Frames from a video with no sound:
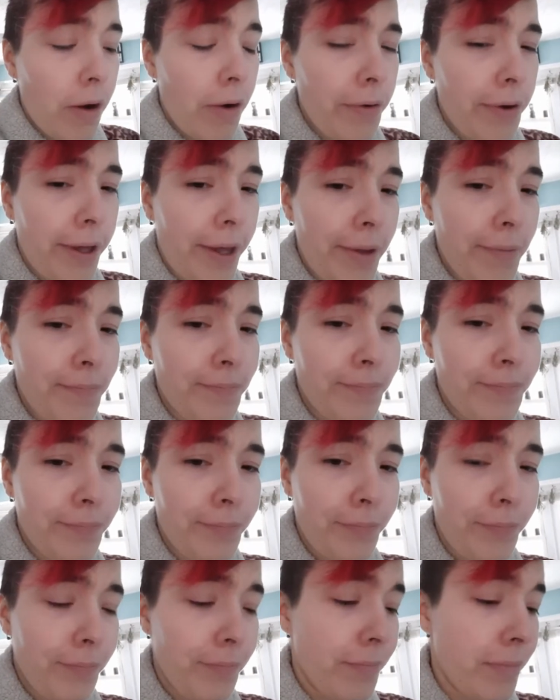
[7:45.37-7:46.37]
okay.
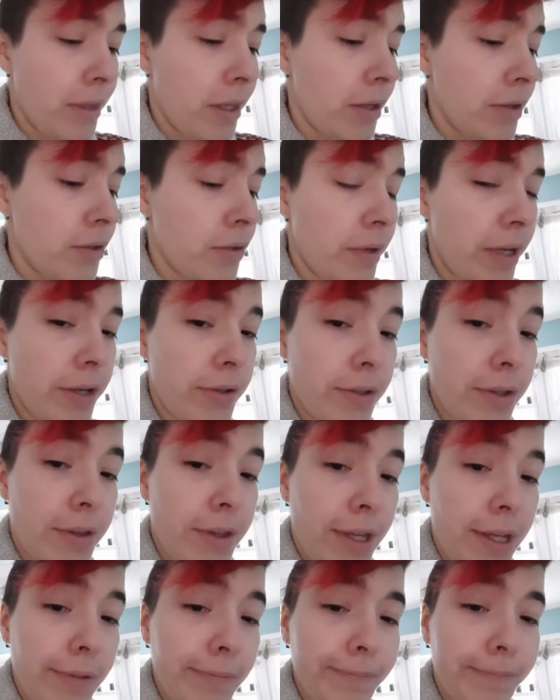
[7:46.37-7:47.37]
So here's the
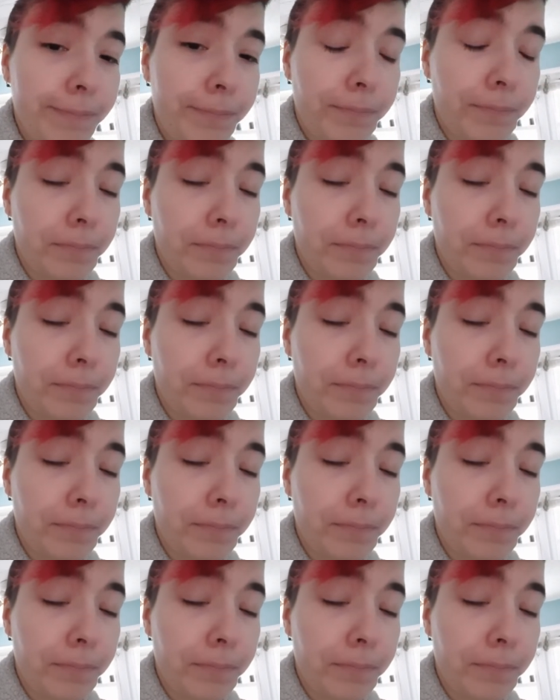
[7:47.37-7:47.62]
thing.